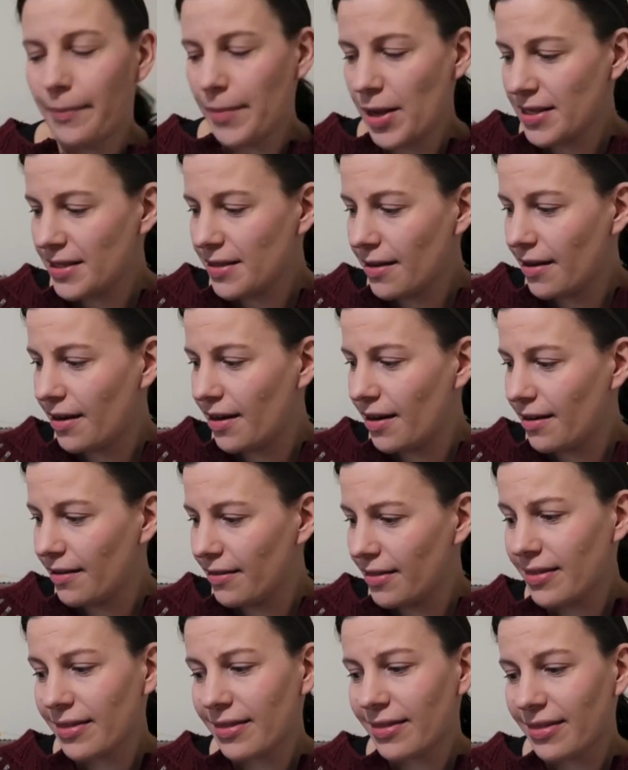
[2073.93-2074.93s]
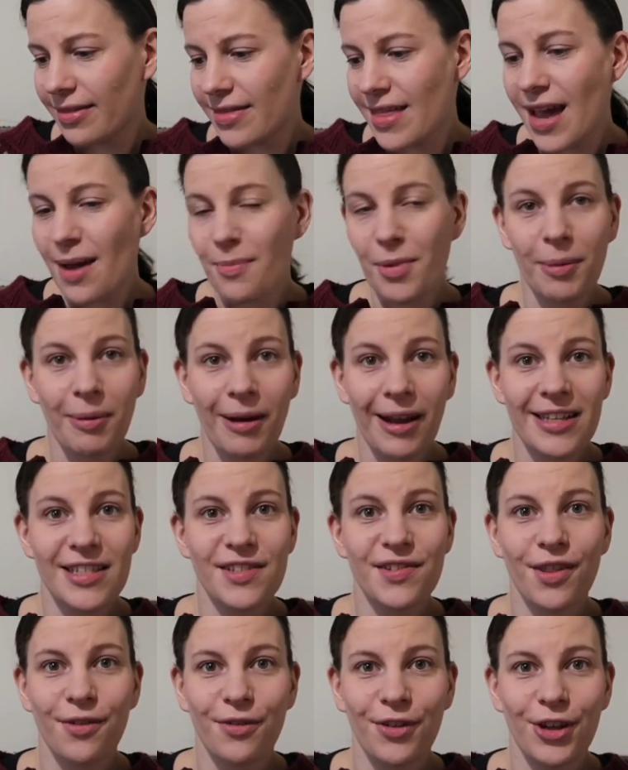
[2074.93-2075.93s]
So they're my plans
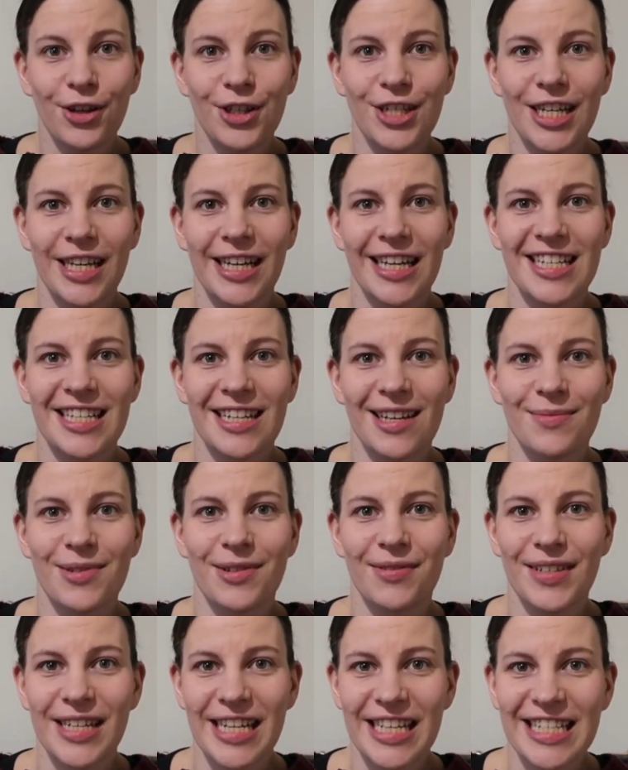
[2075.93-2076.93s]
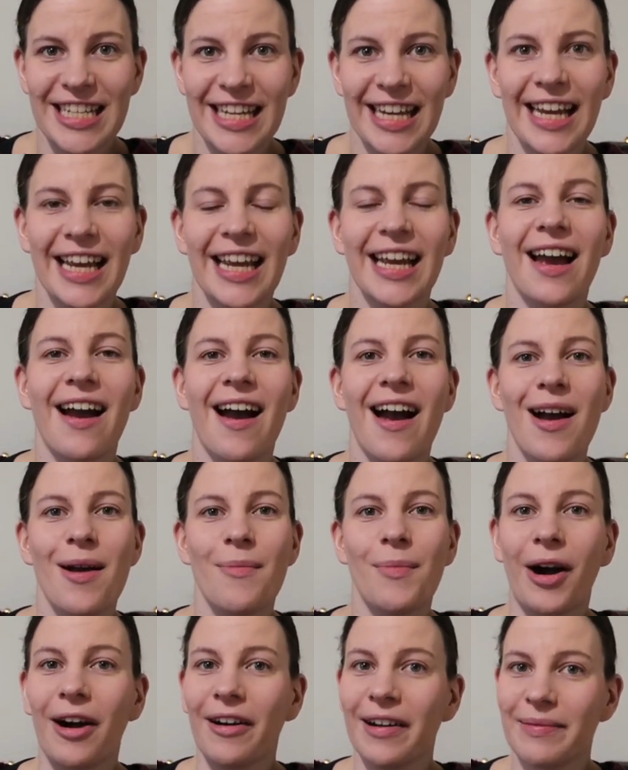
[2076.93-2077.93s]
for the future in terms of knitting.
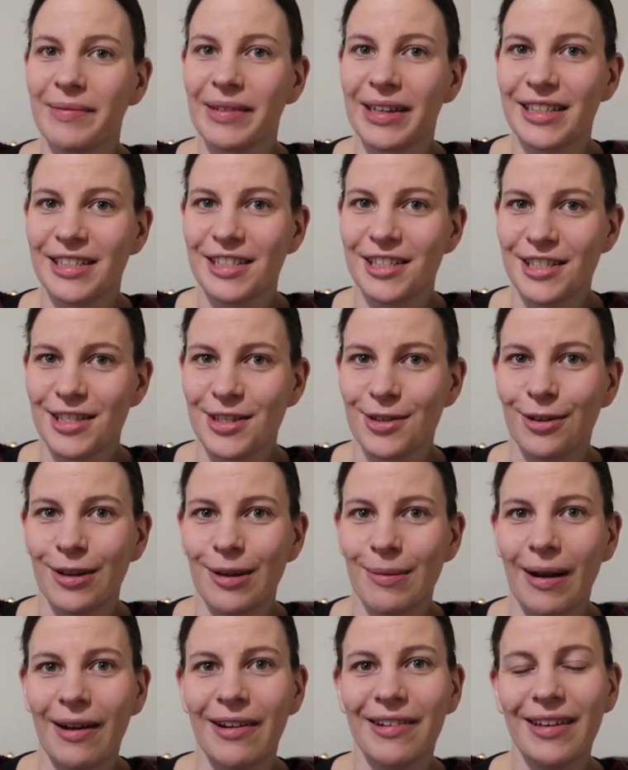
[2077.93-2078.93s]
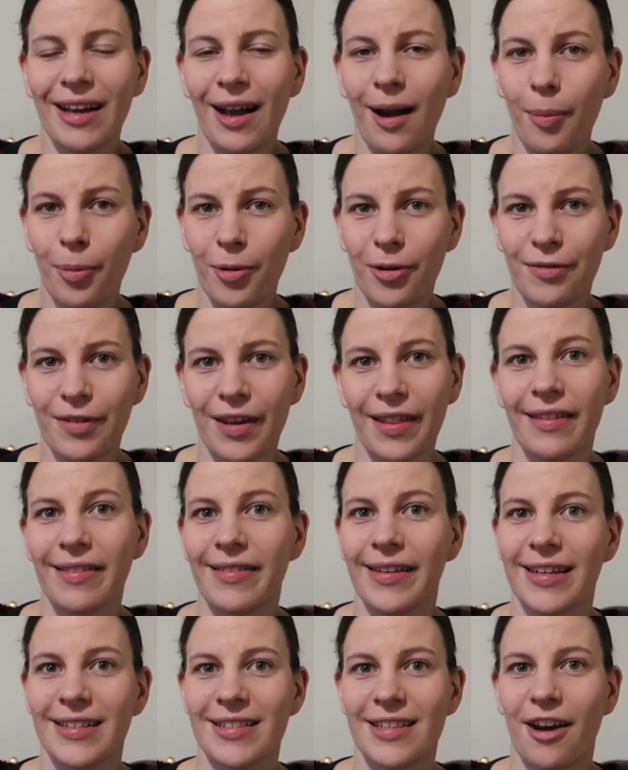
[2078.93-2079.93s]
I'm going to just talk about a couple of other
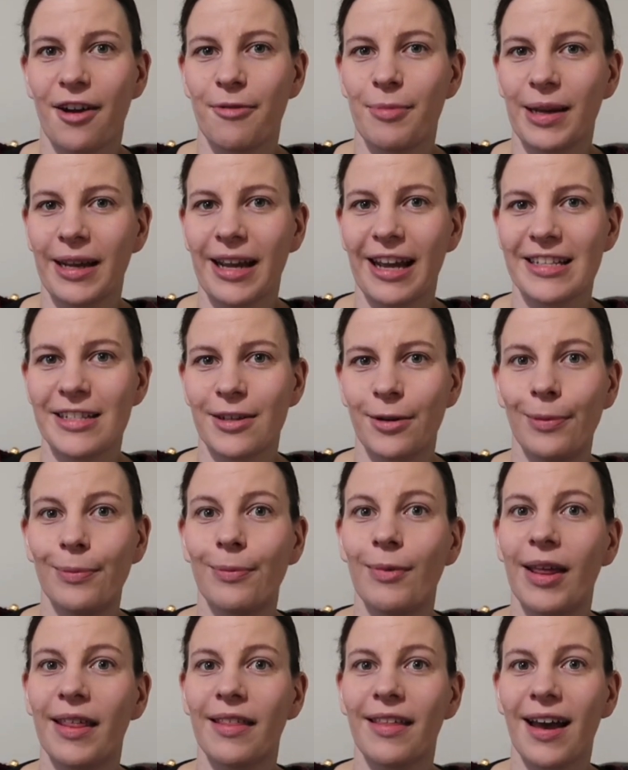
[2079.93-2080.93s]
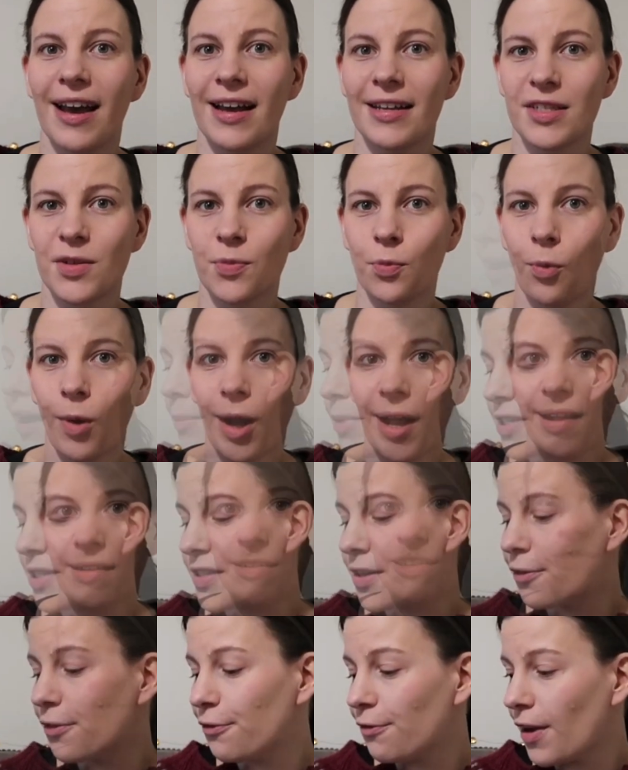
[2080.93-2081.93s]
things that I've been getting on with as well.
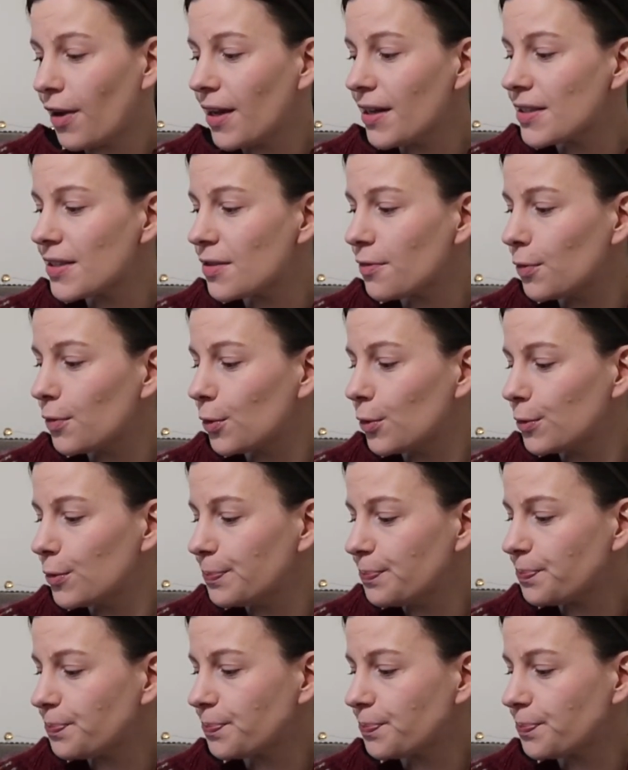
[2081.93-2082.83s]
So first of all,